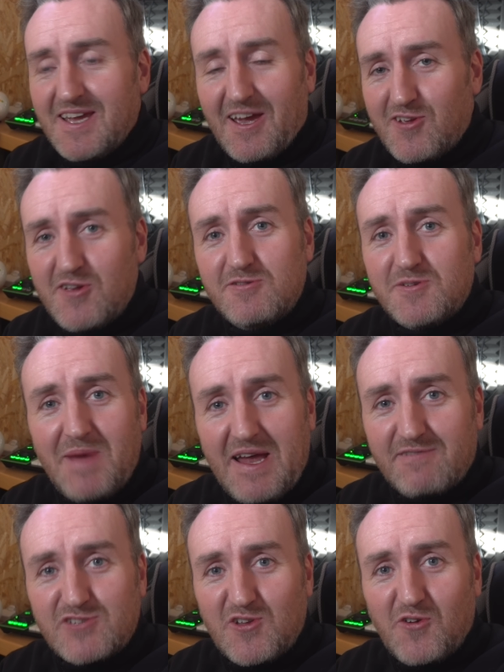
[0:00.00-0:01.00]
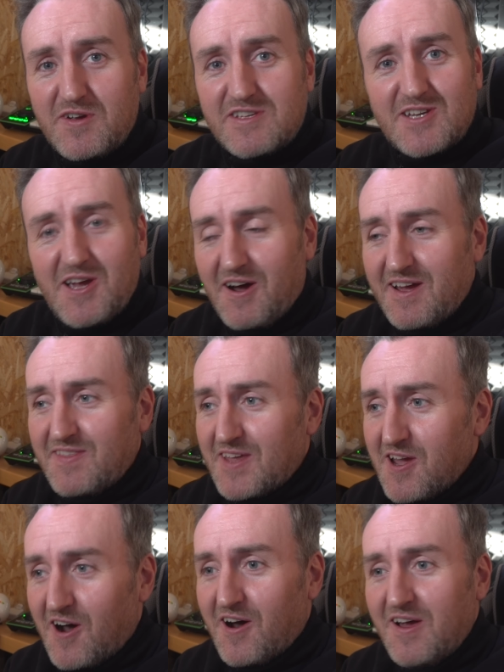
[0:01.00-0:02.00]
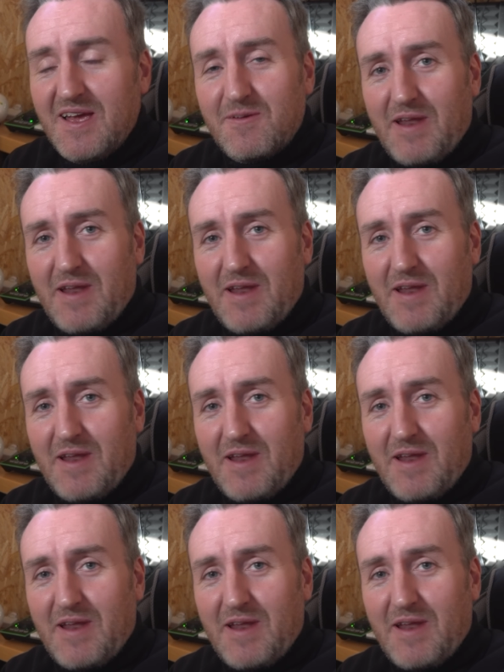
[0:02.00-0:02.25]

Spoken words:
a huge amount of storage in the car.